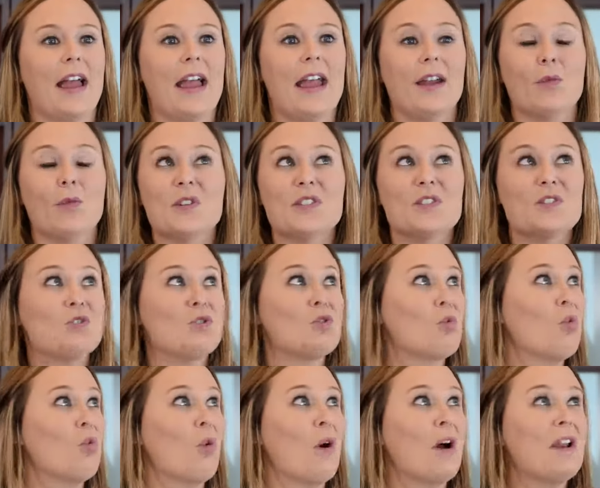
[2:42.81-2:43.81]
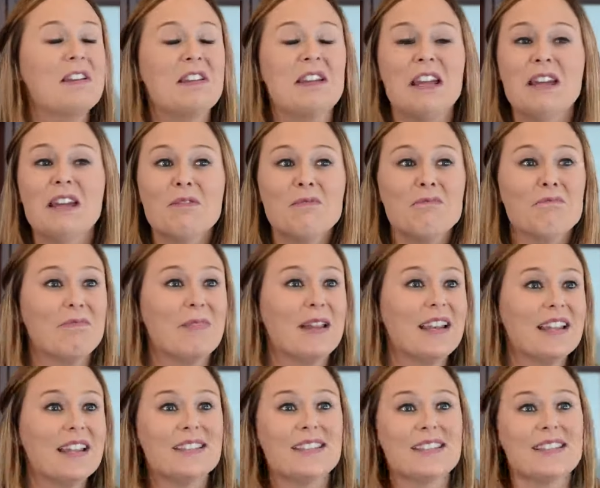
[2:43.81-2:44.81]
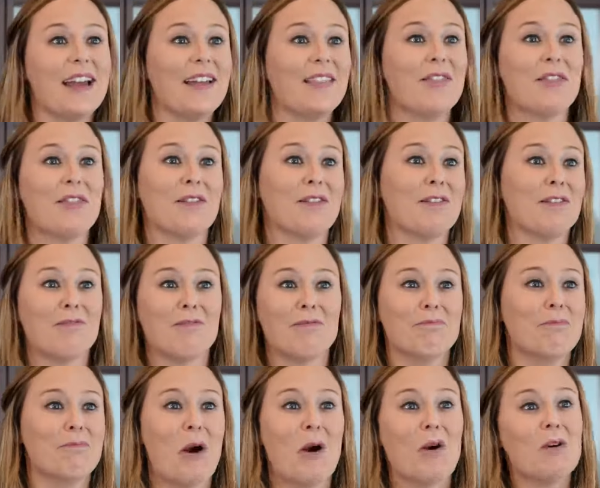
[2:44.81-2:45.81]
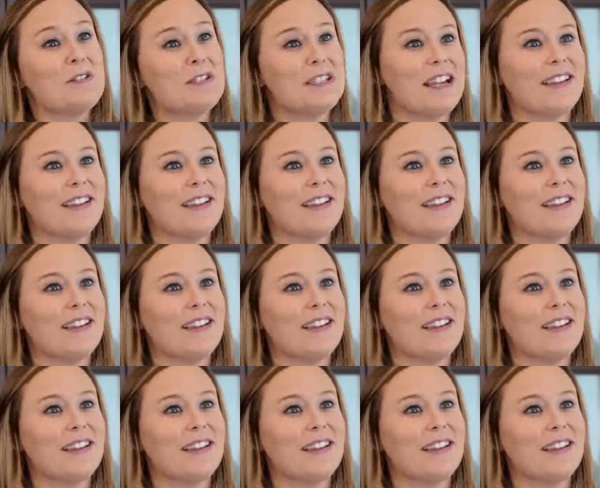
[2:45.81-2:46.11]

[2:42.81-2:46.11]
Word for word: It was 20 minutes at the most,